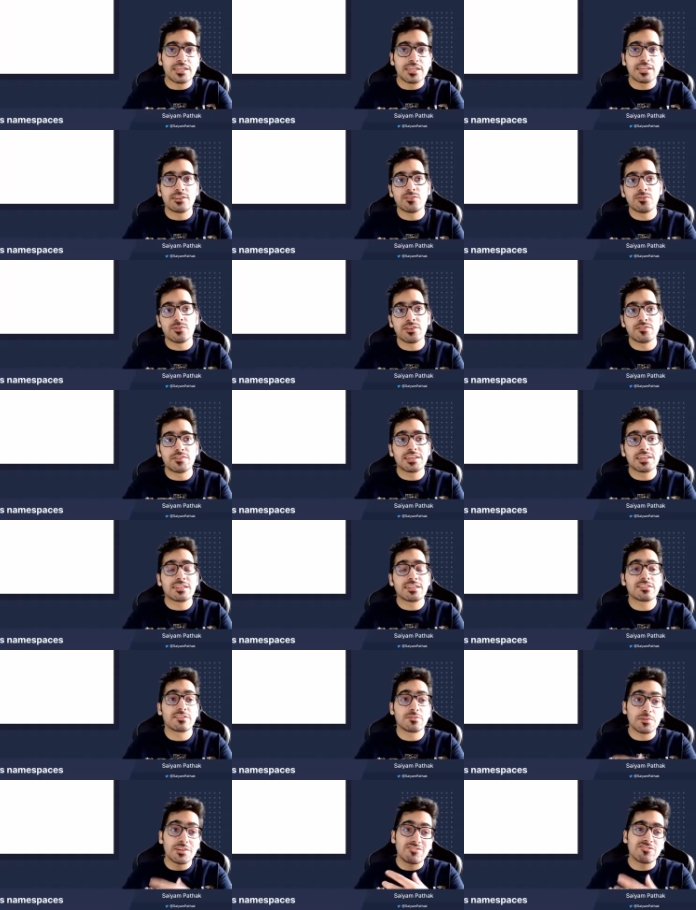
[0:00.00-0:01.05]
we can do is we can
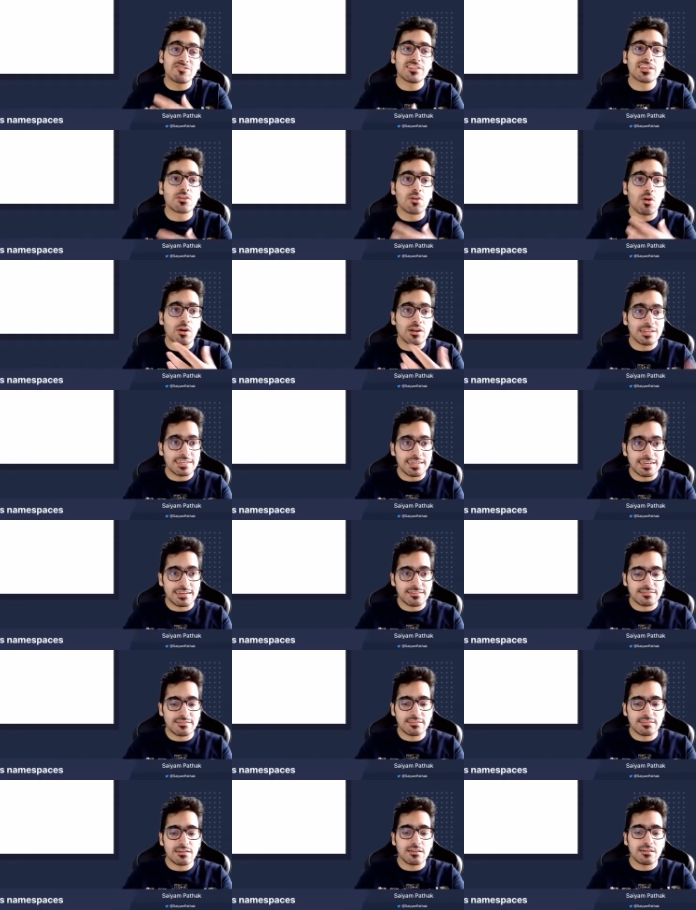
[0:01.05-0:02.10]
switch the
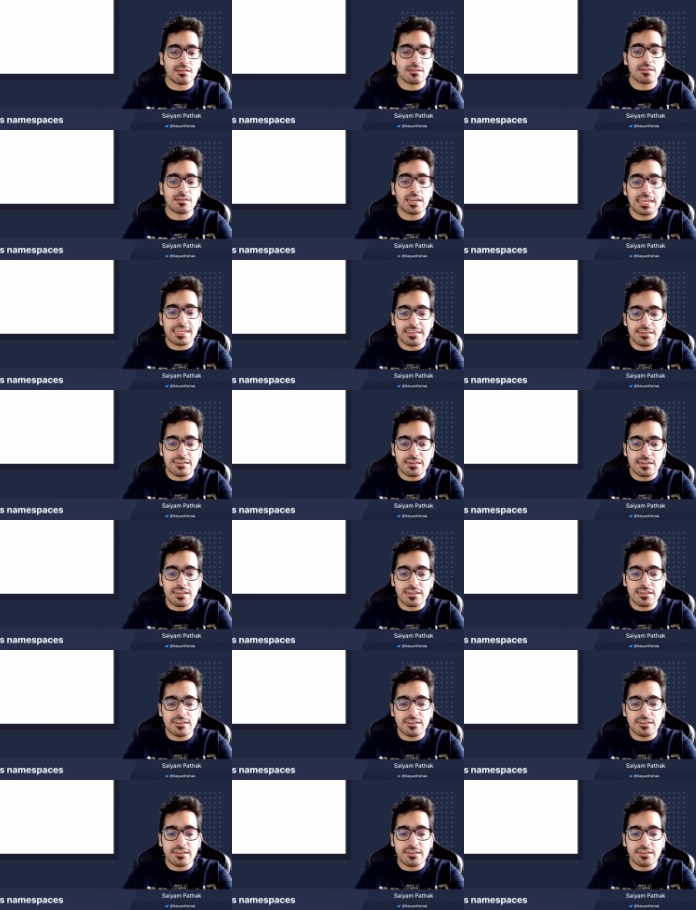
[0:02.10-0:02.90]
context uh, like